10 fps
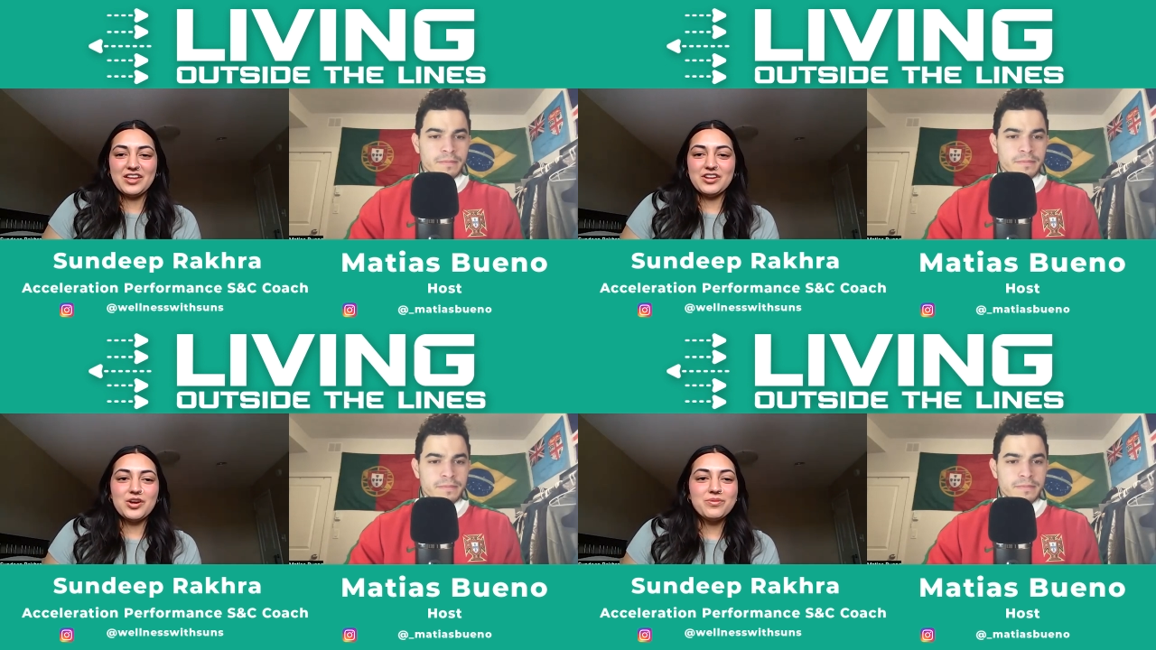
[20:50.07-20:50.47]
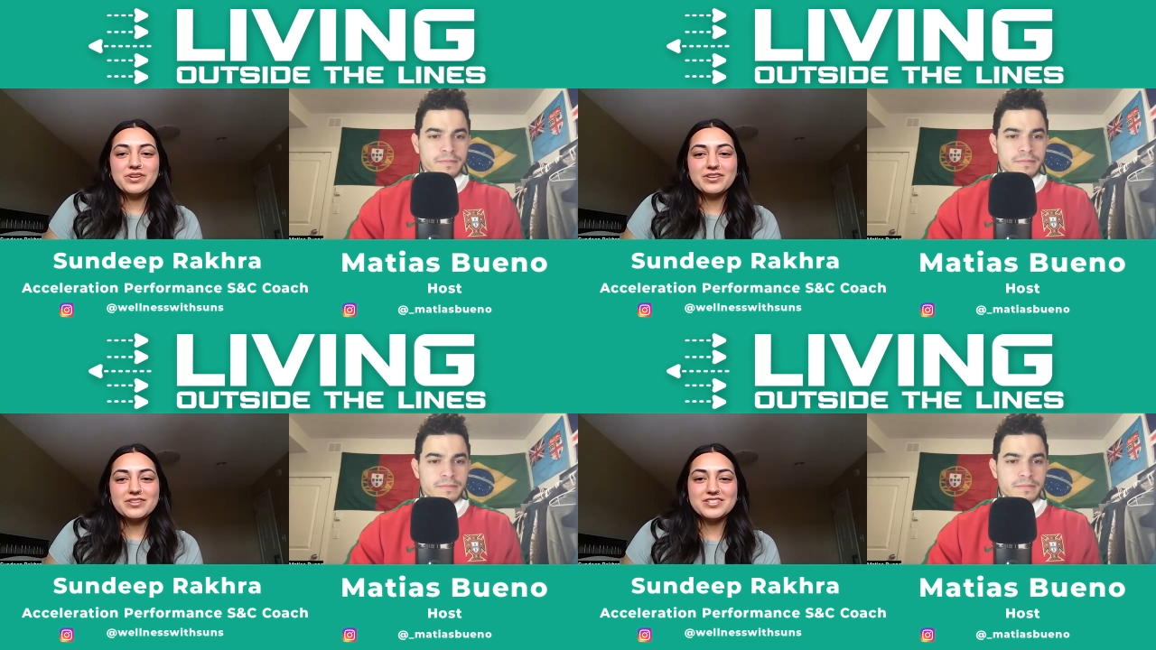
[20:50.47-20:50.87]
Speaker 1: no
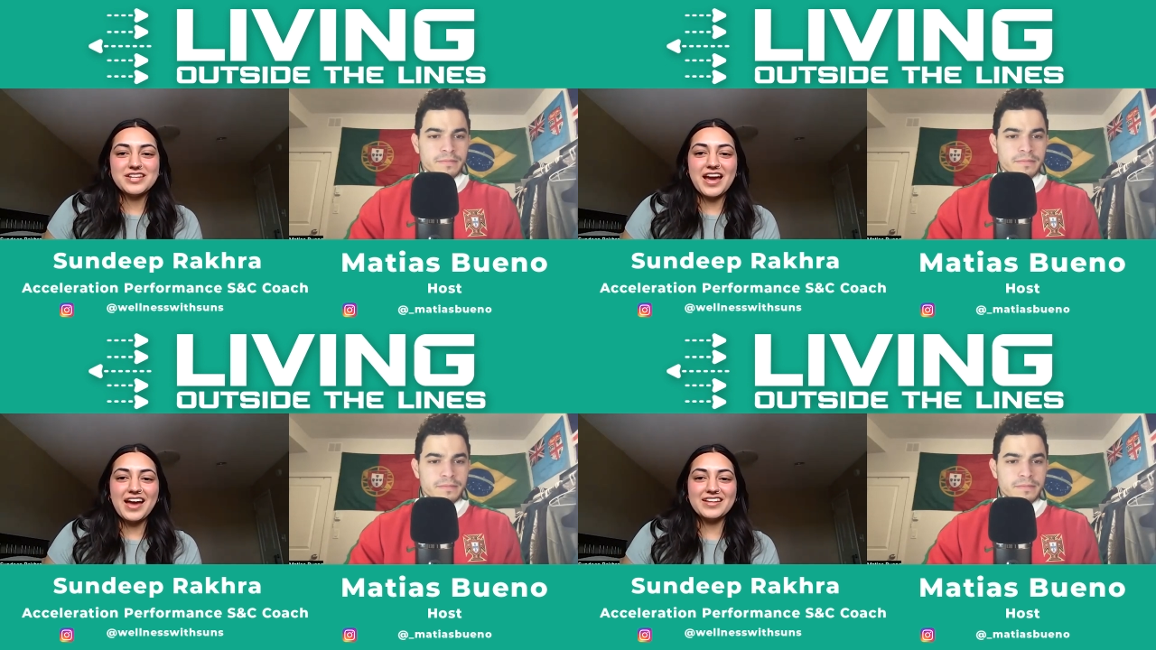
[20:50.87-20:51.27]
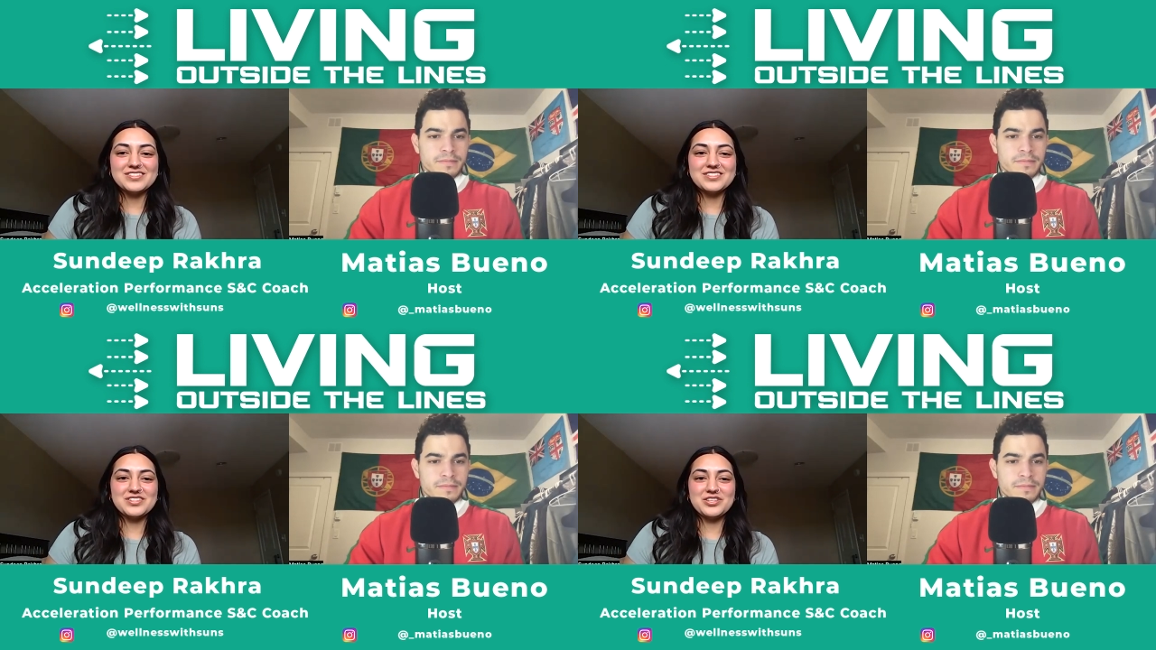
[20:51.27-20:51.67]
one
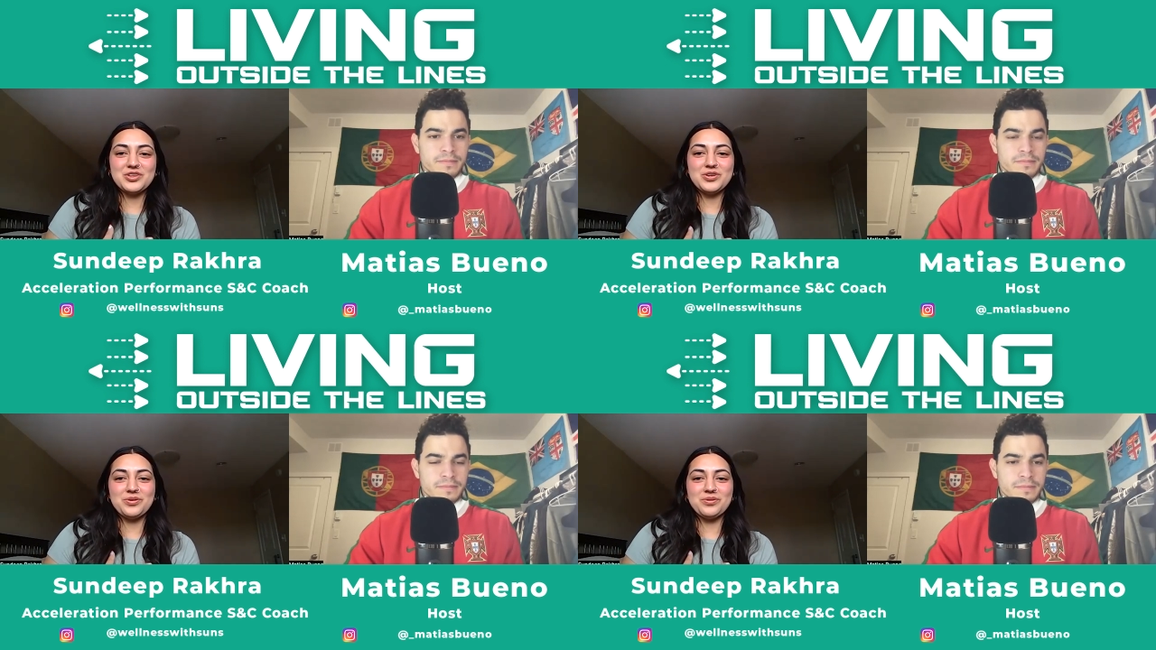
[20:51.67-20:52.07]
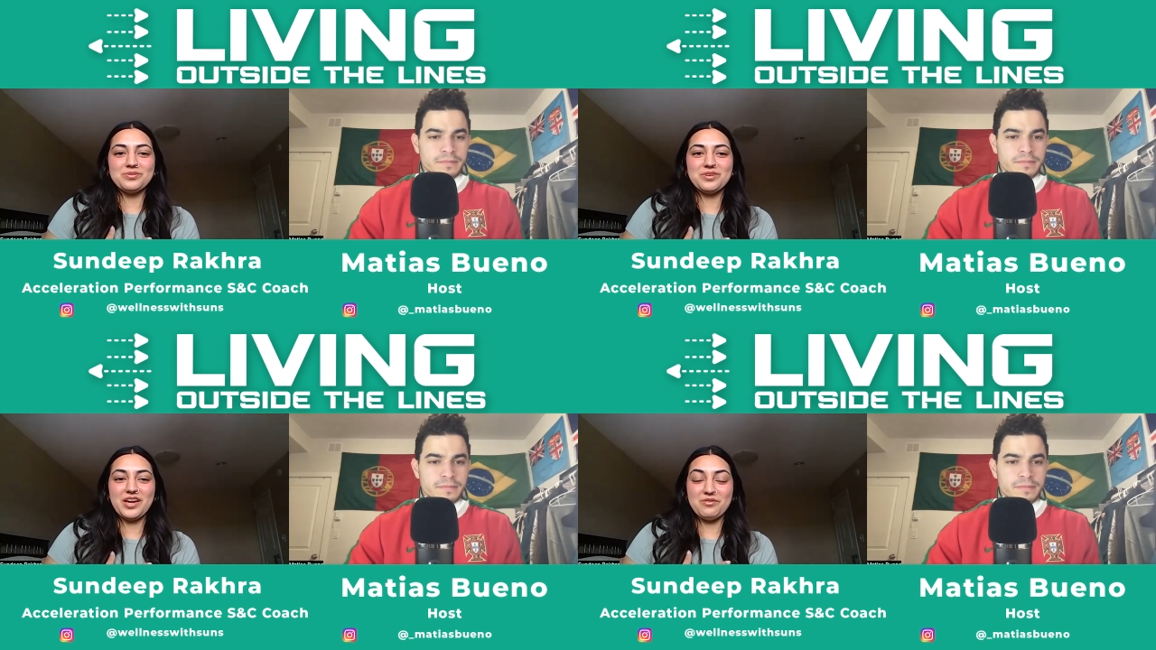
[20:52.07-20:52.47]
understands
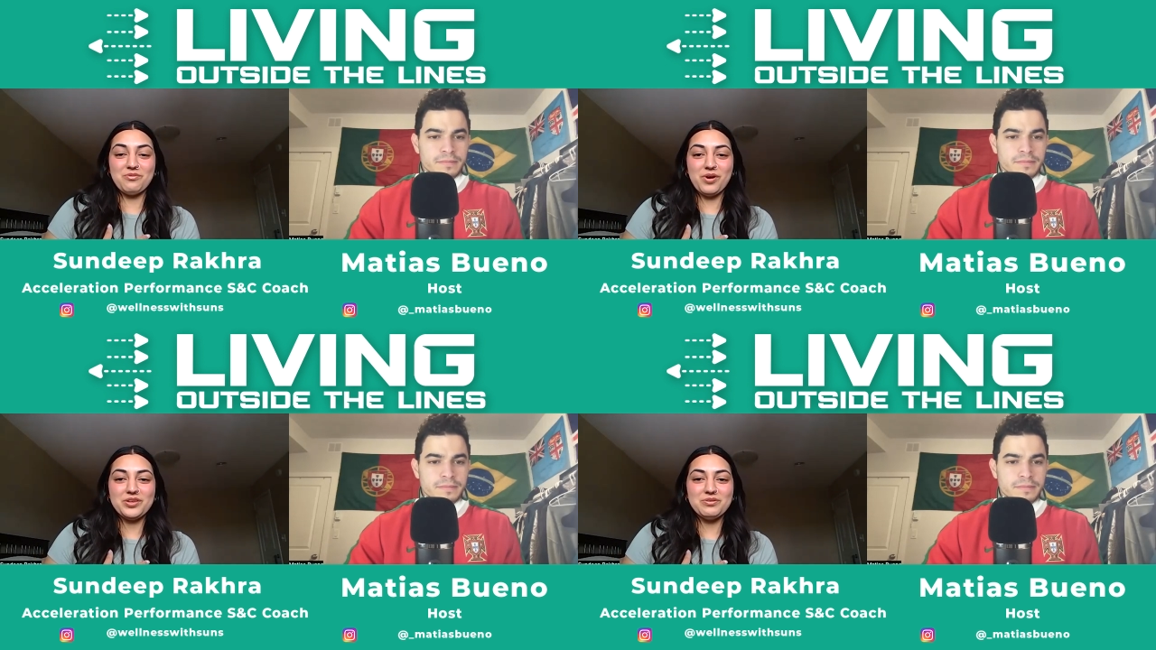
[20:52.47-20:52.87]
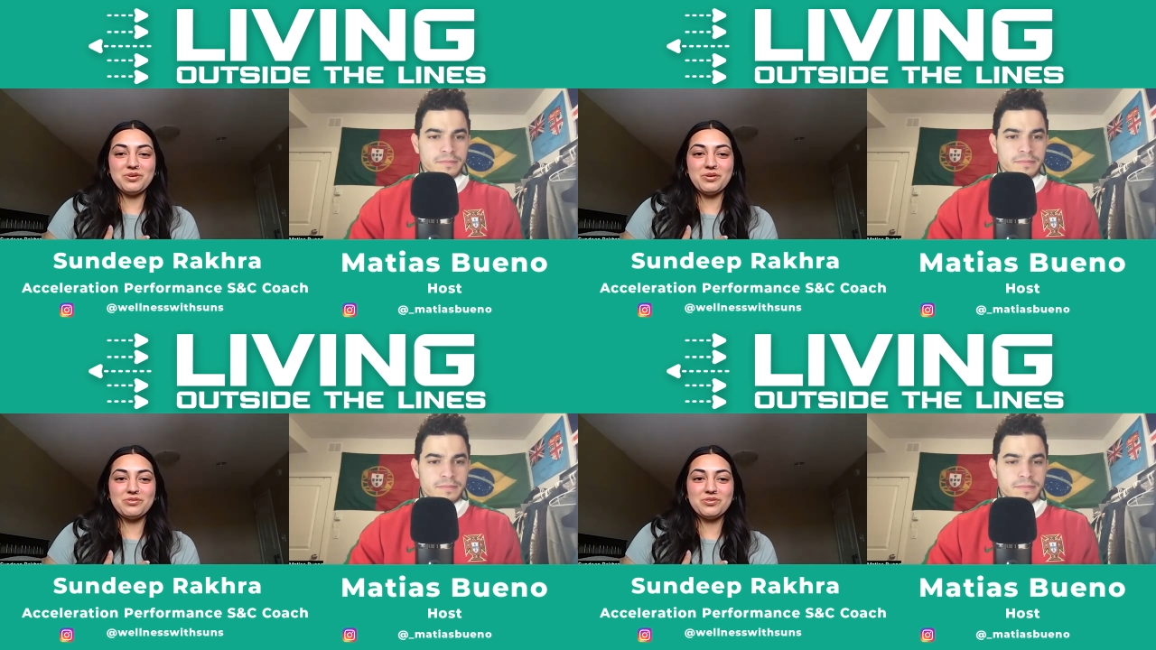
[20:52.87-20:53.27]
you and what you
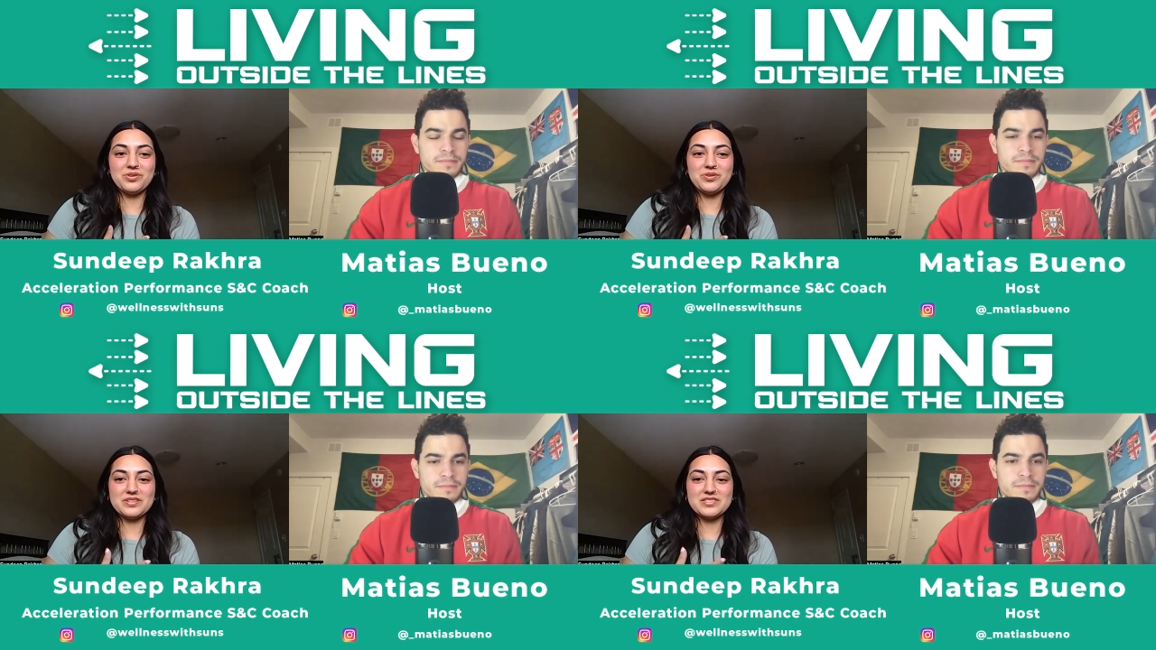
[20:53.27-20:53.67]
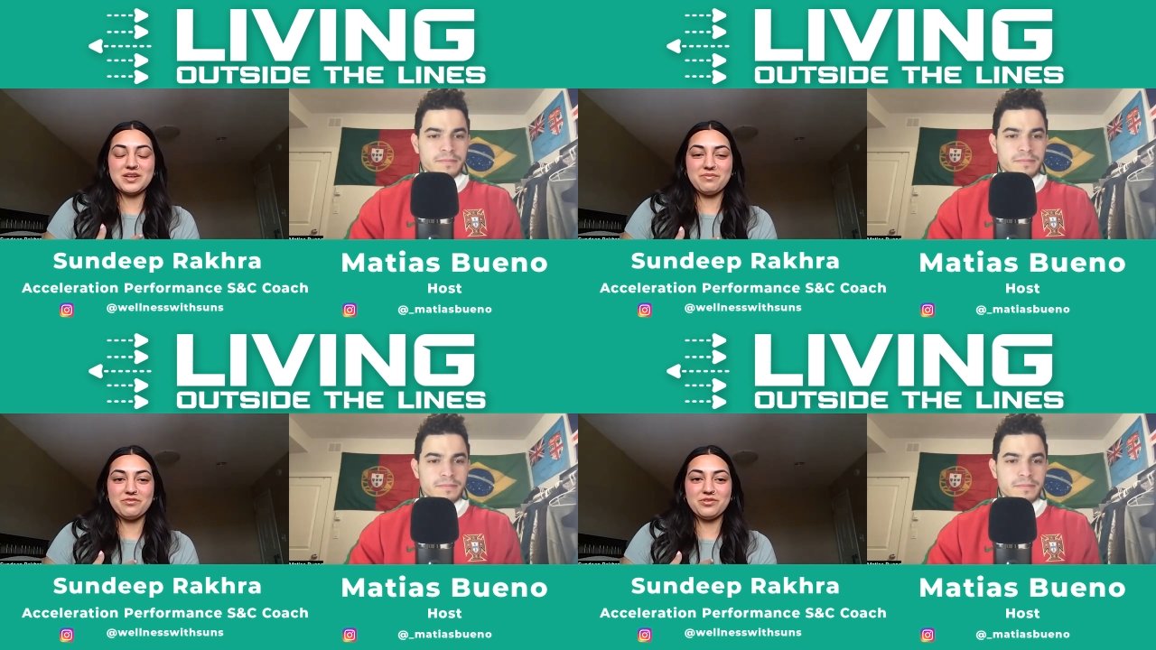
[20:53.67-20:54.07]
go through
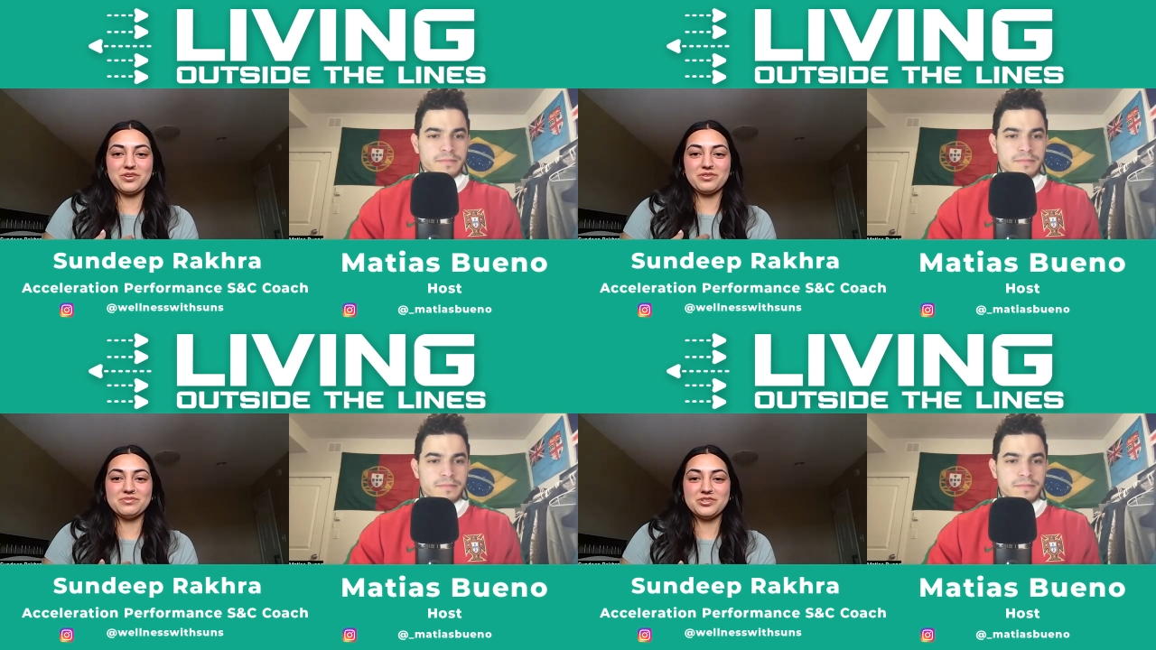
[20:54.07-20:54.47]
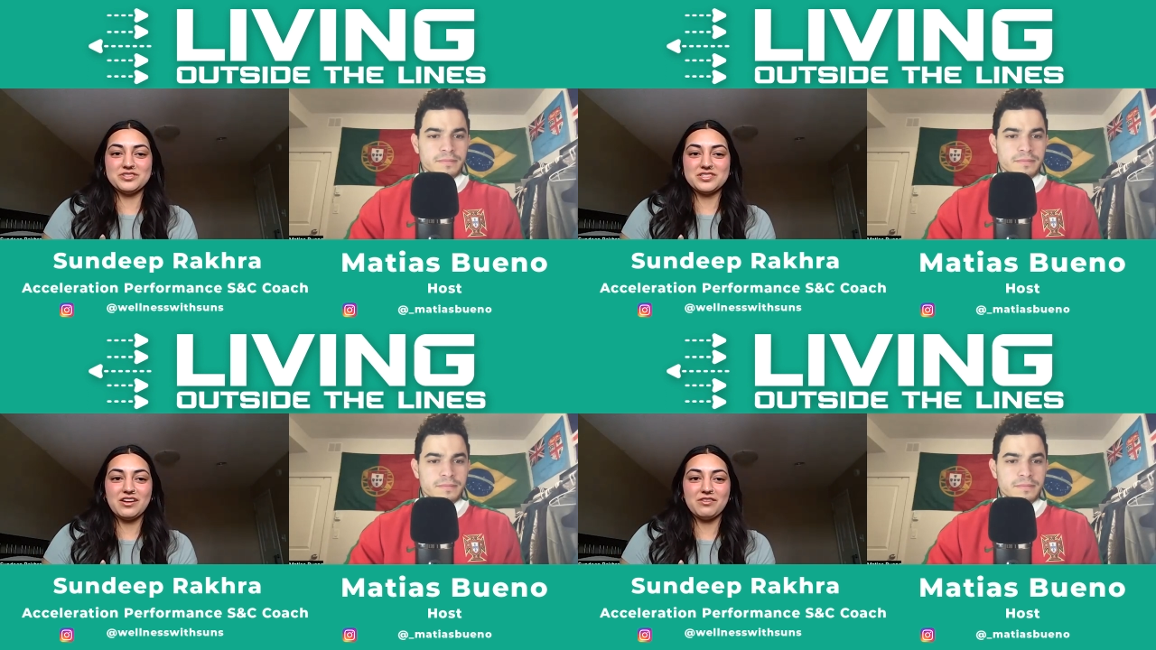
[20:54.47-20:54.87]
except for
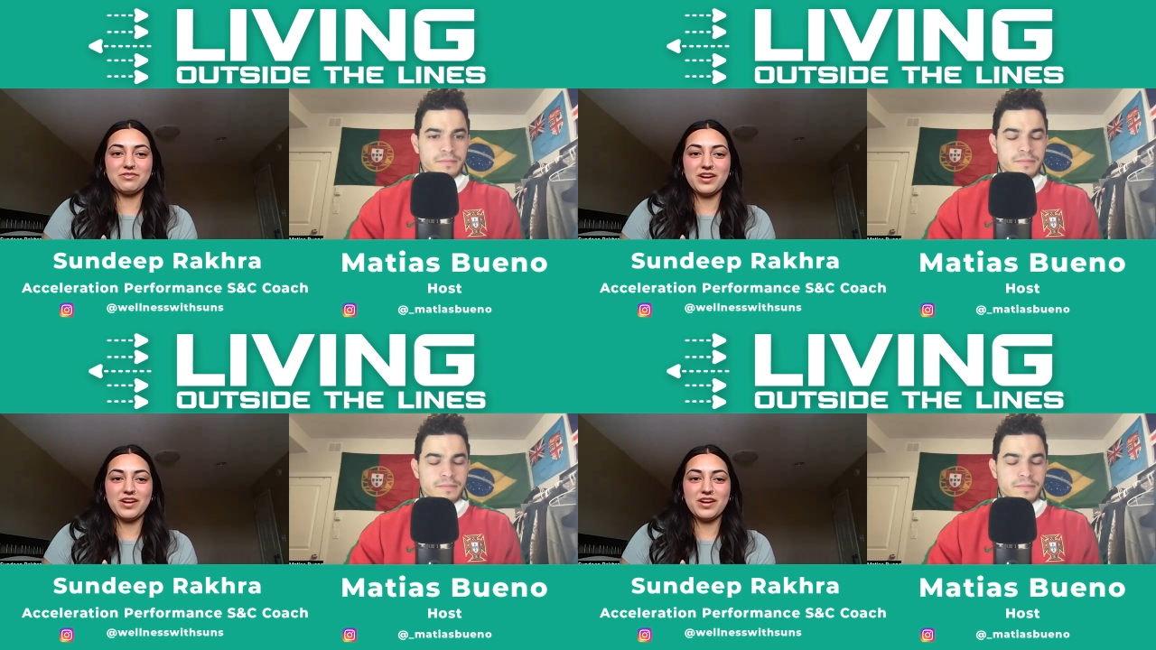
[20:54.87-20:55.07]
yourself,